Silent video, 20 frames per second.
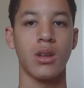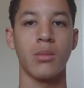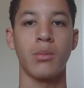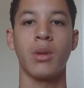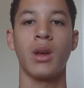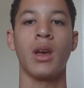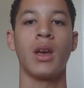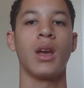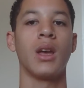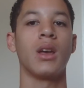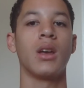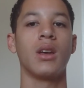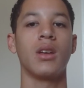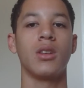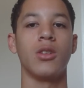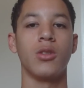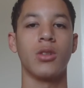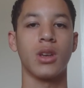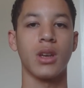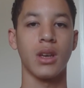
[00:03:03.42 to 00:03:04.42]
him,
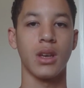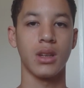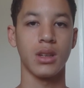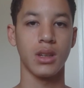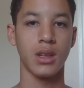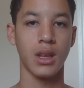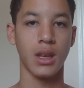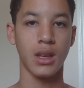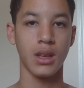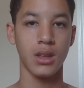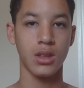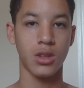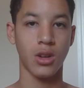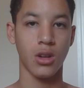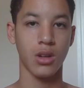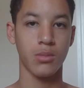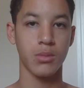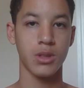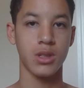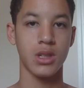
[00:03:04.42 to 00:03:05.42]
you can get a
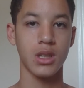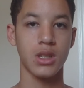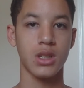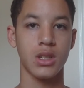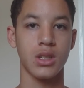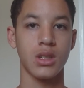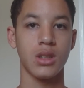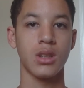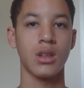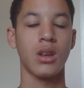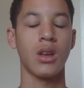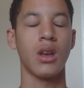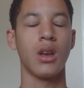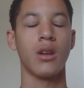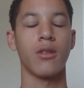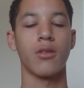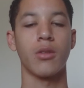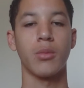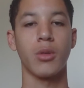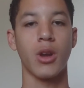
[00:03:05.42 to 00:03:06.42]
Dark Magician
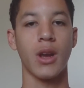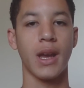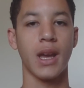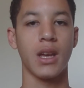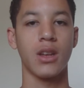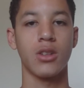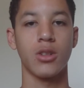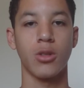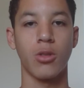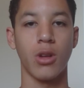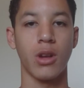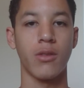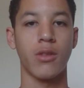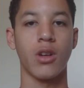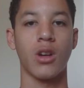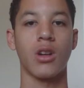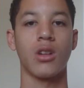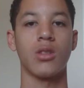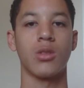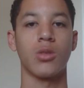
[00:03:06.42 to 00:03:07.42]
from your hand, your
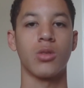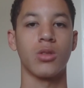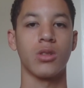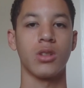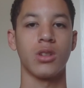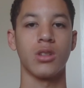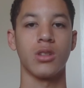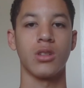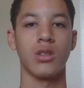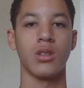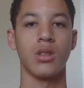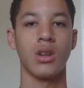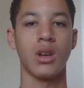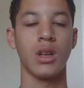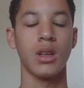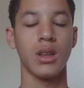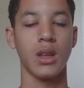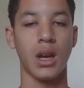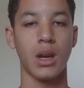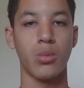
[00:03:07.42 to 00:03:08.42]
graveyard, or your
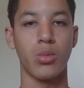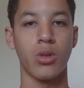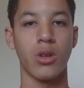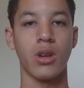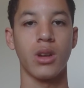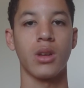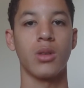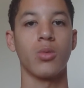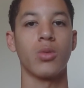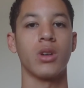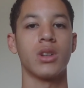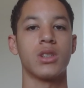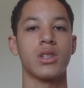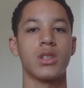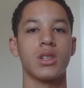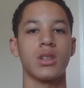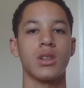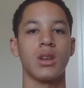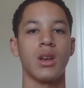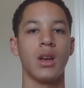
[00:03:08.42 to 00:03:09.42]
library,
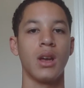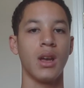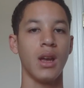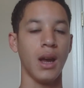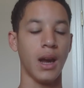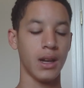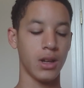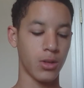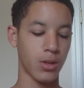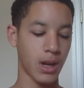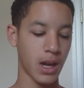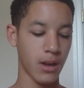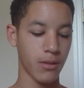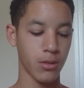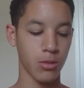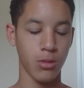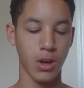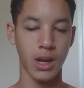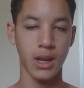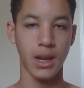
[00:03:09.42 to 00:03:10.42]
which I don't have
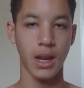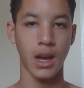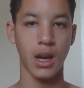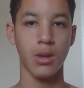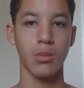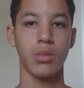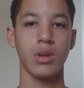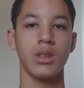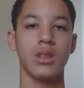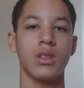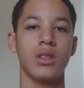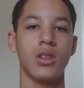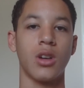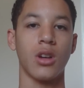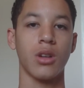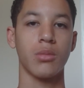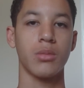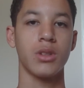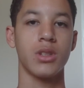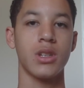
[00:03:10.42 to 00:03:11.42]
it right now, but the
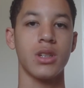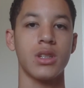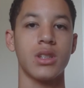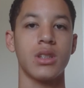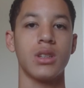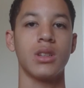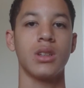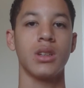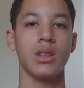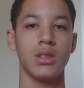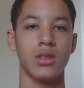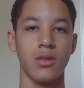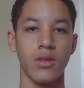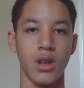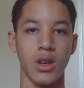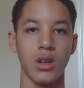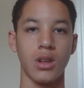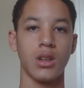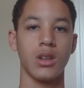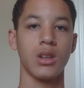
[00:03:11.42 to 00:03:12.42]
Dark Magician is a
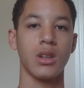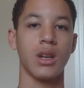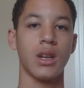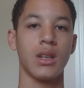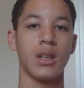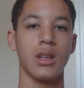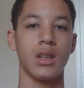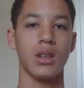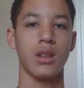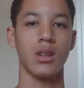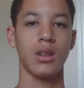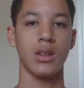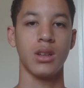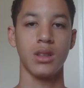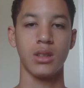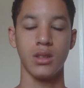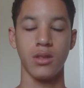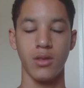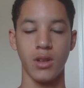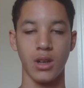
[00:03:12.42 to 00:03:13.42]
very good idea.
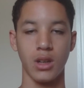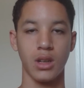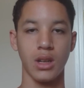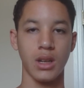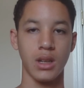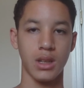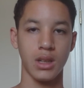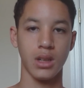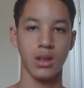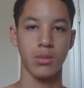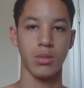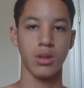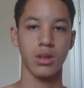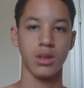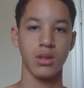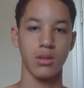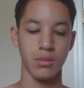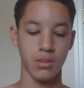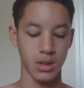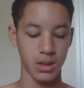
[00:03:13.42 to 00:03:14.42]
It's a very good idea to
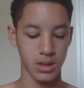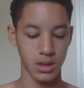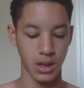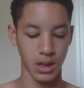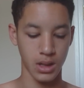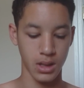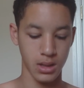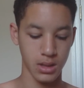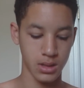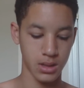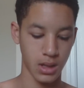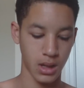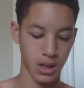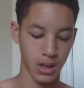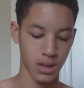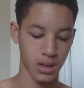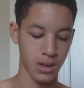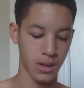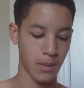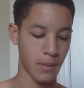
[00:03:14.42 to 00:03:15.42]
put them inside this deck.
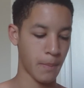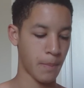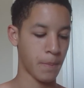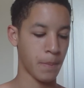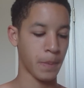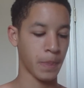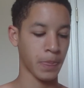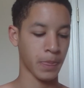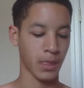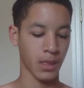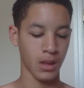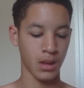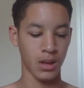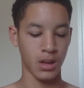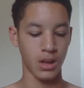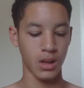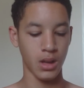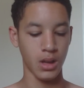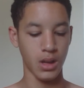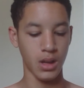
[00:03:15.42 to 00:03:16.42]

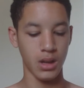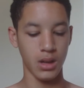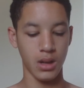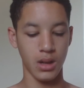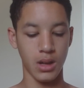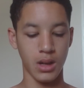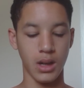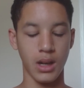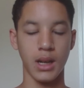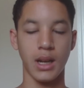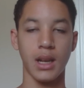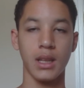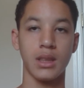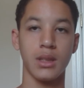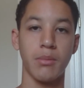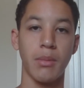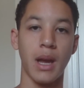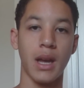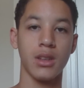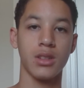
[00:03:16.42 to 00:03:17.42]
I got
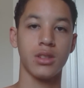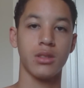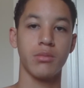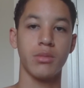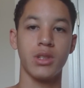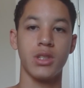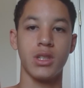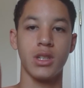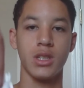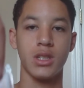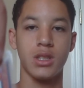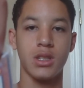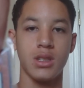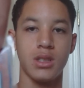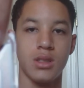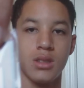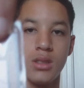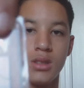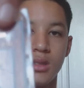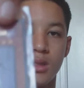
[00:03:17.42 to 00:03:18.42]
the Master
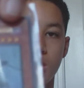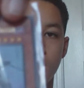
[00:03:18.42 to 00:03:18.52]
Magician.